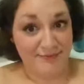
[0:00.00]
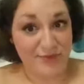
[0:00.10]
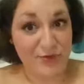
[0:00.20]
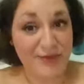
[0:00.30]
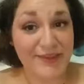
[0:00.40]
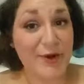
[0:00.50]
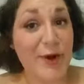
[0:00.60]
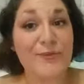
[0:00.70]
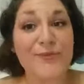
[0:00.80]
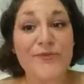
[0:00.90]
Truly, there
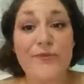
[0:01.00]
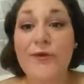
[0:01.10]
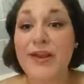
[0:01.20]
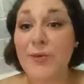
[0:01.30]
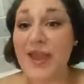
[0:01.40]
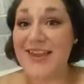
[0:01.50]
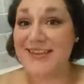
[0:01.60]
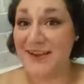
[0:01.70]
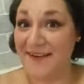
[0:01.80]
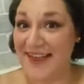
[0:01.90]
are free
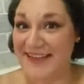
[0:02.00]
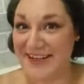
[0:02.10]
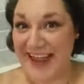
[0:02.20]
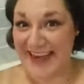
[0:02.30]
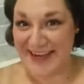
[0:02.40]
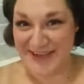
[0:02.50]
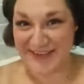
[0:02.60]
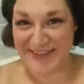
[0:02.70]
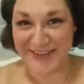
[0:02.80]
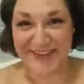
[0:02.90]
ways of educating
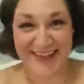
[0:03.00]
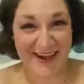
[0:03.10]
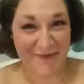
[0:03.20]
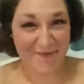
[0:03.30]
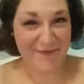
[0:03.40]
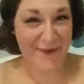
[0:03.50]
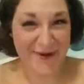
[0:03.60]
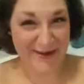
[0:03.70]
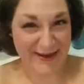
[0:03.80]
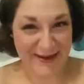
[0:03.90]
your children that are
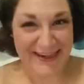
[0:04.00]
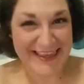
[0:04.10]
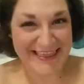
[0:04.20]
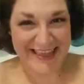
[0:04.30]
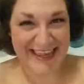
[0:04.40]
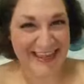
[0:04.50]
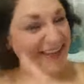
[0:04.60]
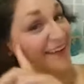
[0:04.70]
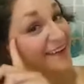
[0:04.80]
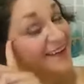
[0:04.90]
far greater
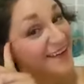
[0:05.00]
than